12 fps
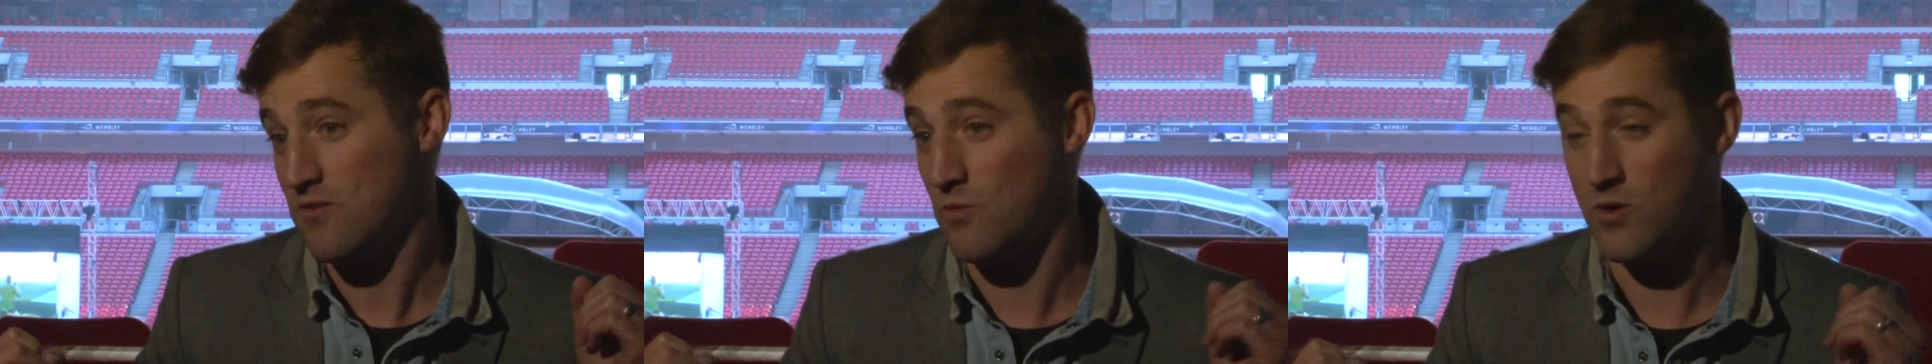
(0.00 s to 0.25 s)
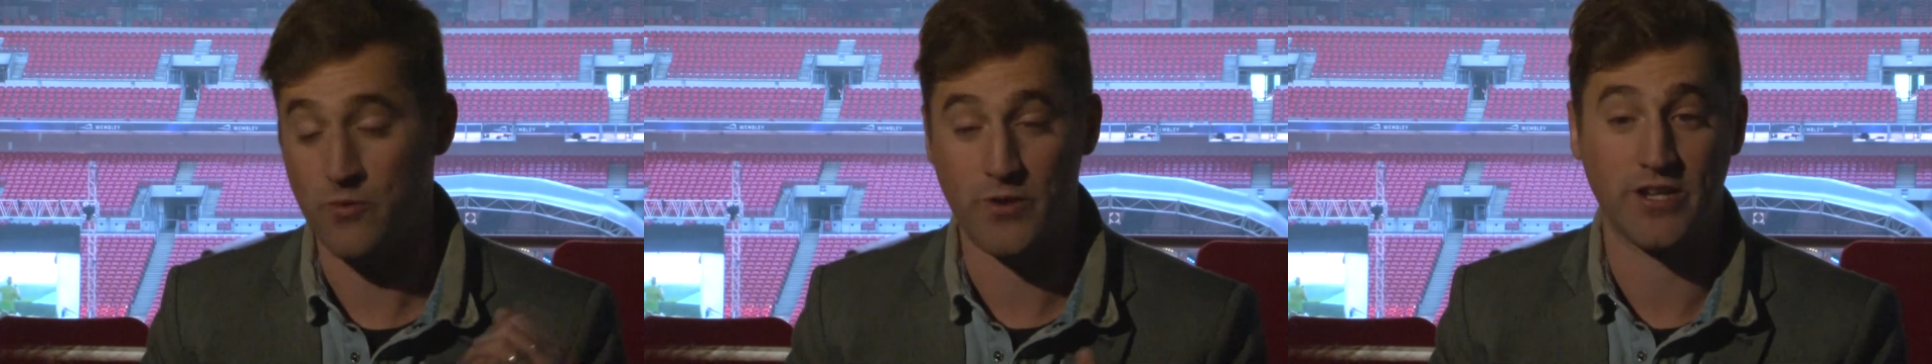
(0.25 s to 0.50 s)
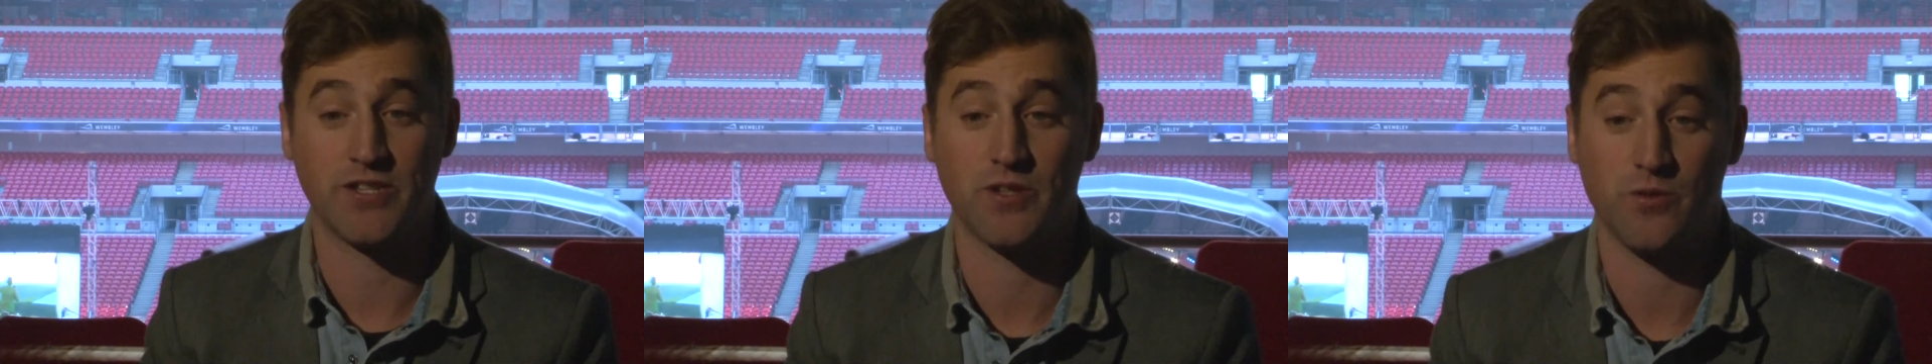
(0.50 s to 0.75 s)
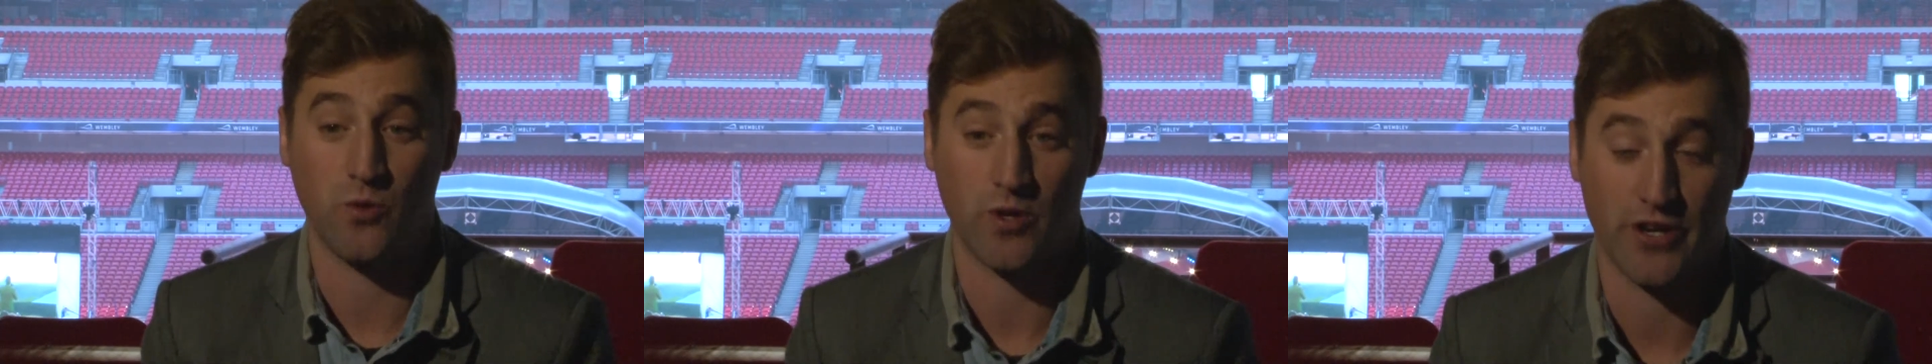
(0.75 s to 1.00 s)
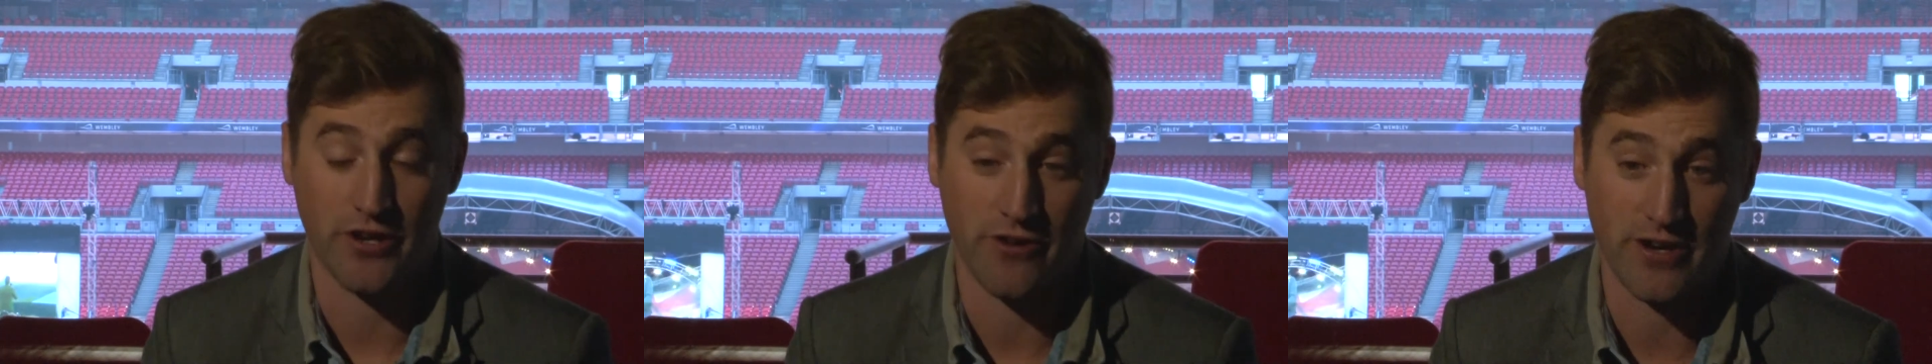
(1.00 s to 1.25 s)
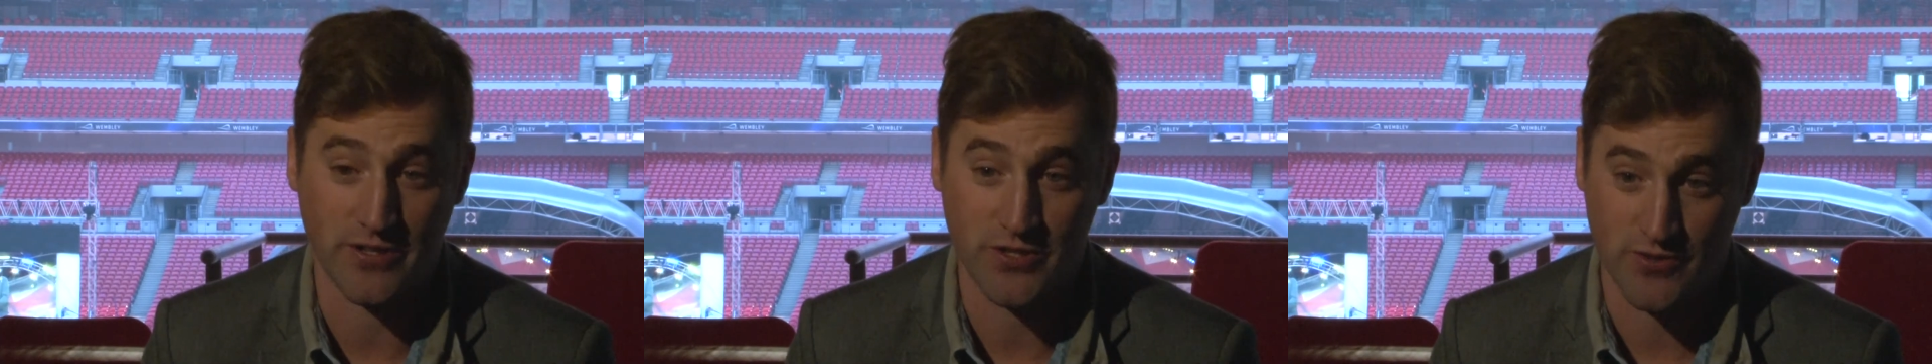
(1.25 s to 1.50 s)
well, we're going to do it all in our
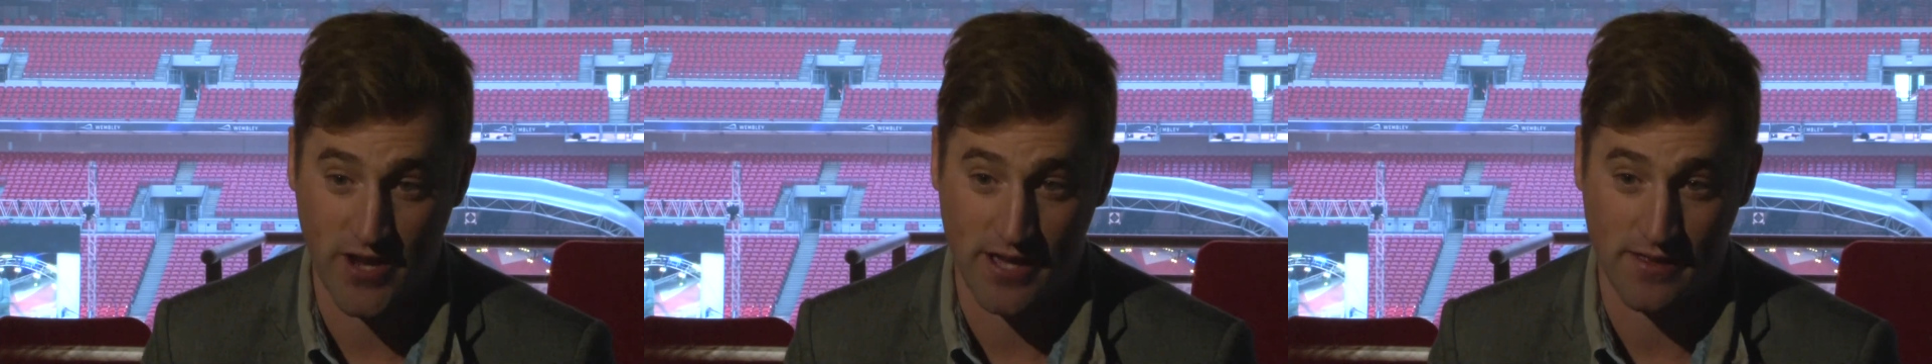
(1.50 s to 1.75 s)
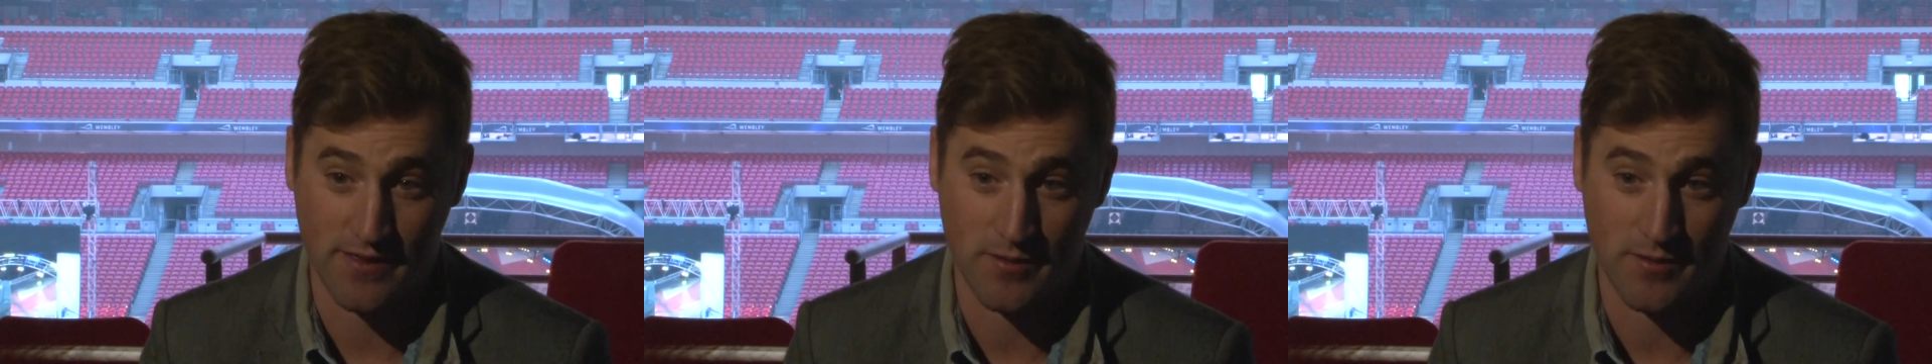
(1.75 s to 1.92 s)
own strength.